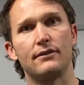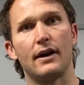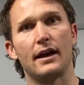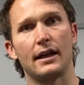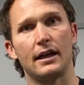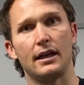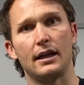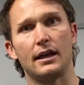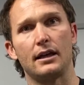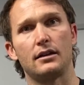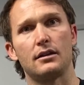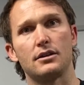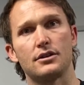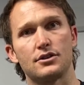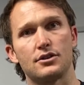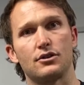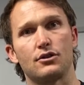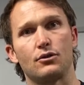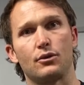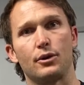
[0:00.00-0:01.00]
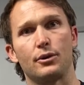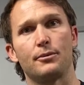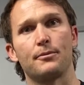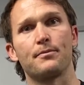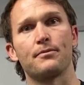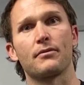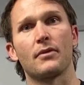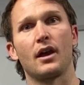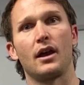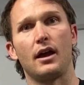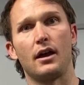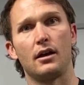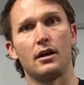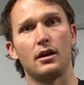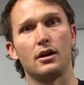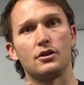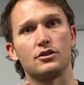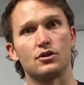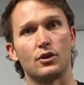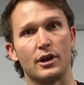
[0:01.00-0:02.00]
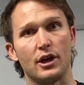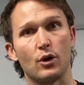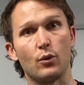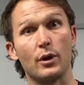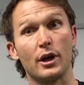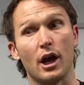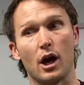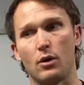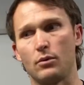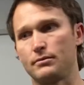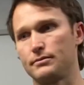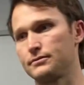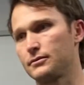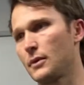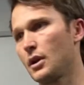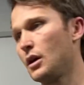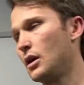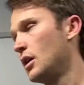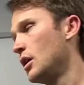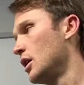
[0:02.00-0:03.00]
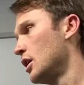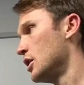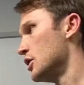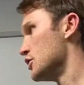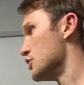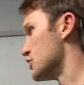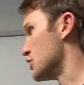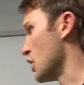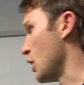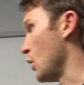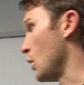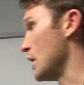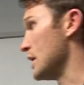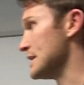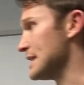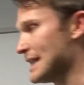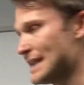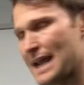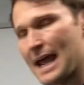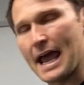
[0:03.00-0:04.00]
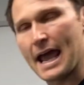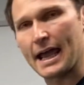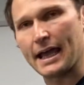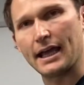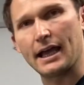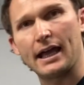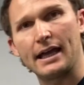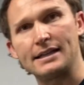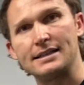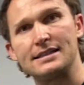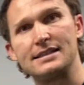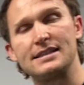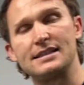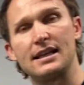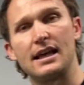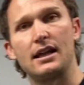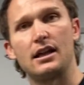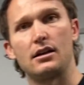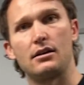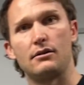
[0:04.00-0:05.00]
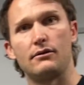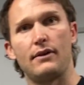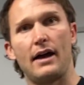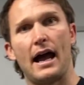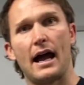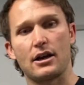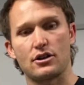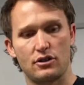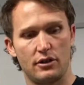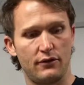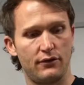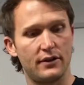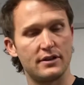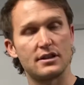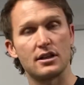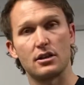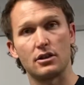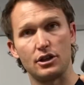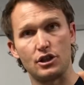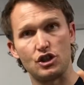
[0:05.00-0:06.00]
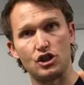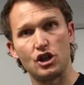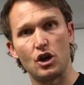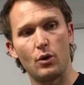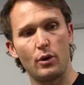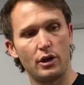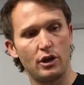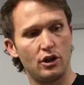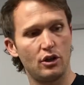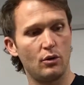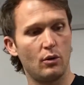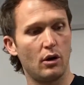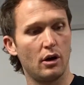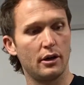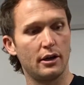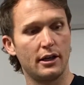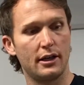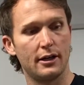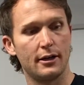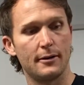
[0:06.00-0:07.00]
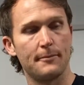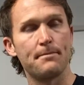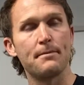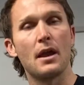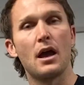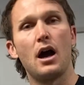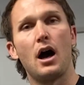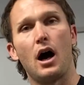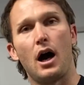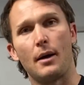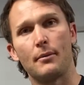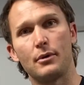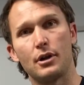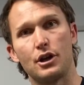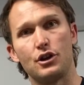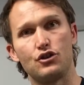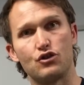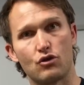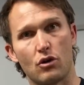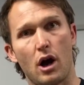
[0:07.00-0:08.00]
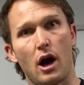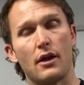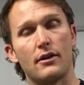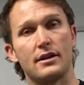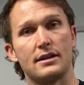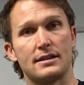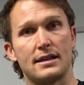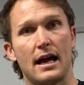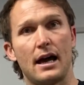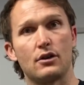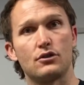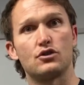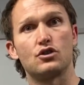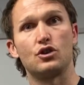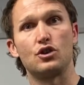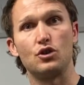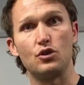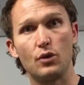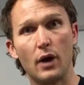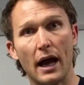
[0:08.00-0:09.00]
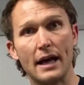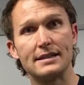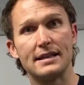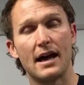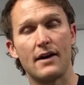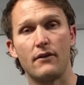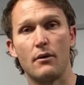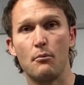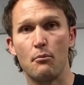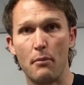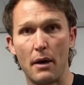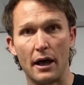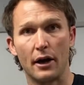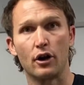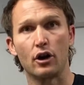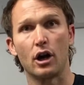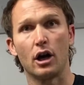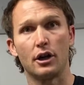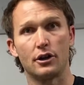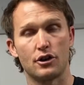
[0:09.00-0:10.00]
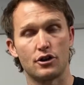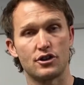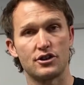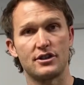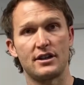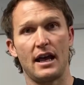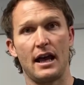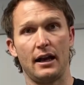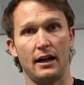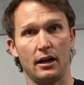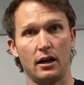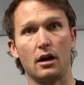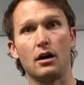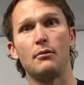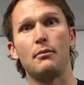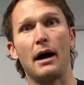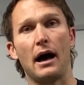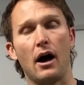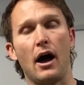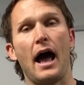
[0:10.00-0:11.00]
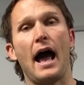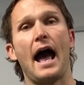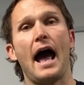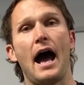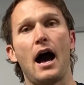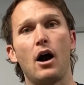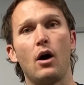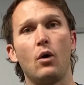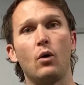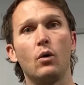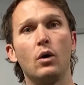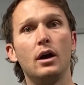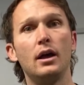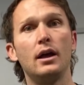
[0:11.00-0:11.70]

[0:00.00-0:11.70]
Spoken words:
I can get this through. So here we go. So today, instead of actually physically showing you on here, I'm going to draw this out so you guys have a better understanding about how